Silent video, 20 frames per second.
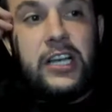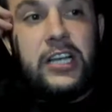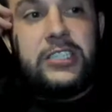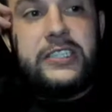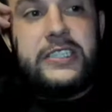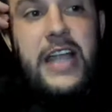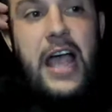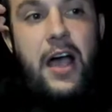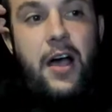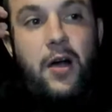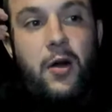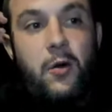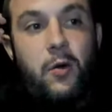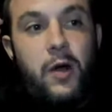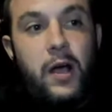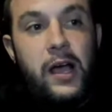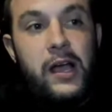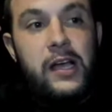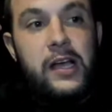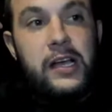now
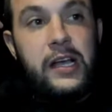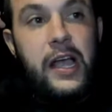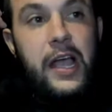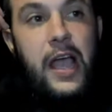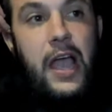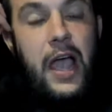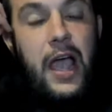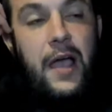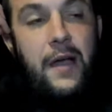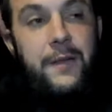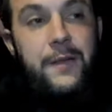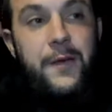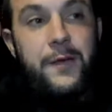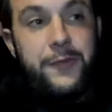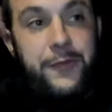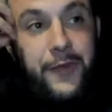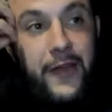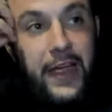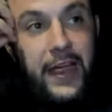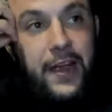
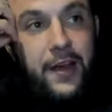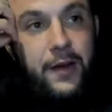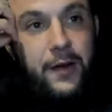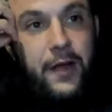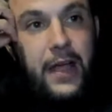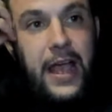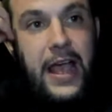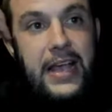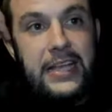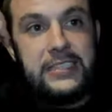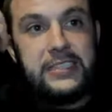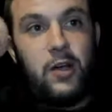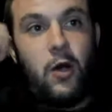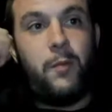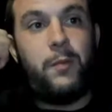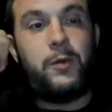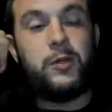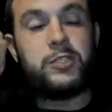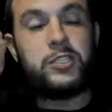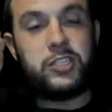fear has
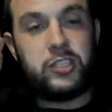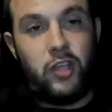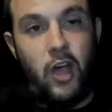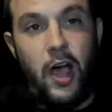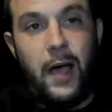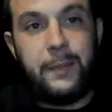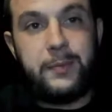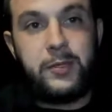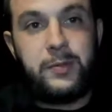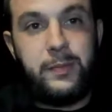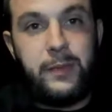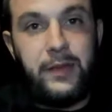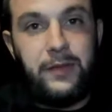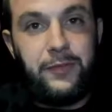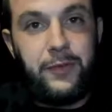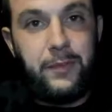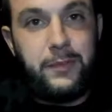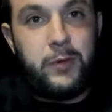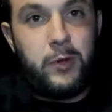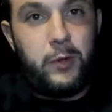almost stopped me
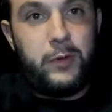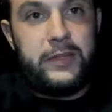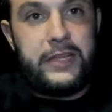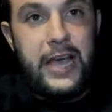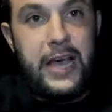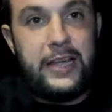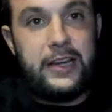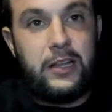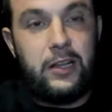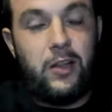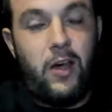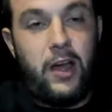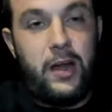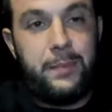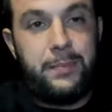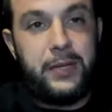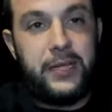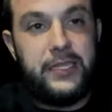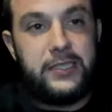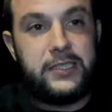from doing that in a lot of
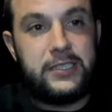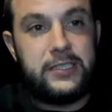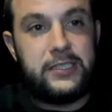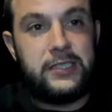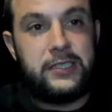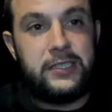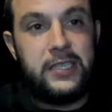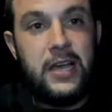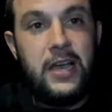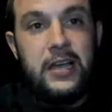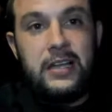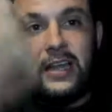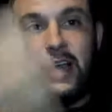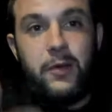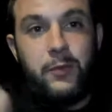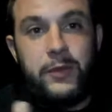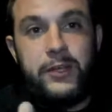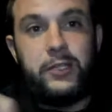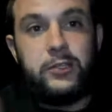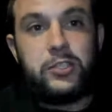places. Like
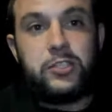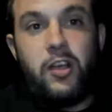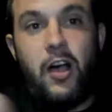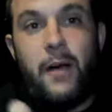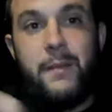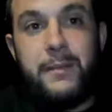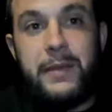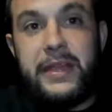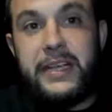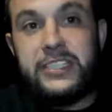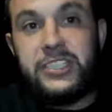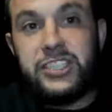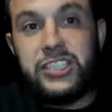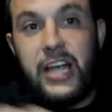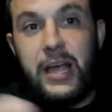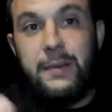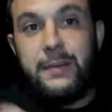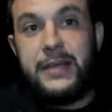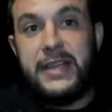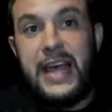when you saw me and
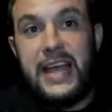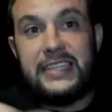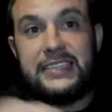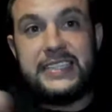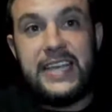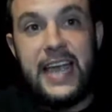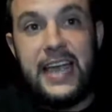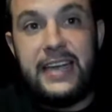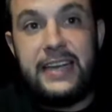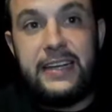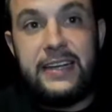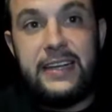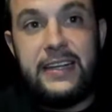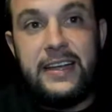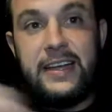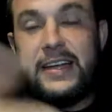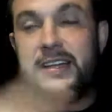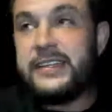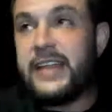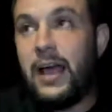Shem in that tent,
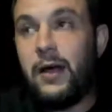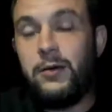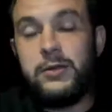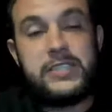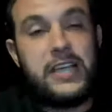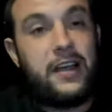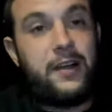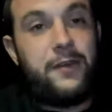that was at a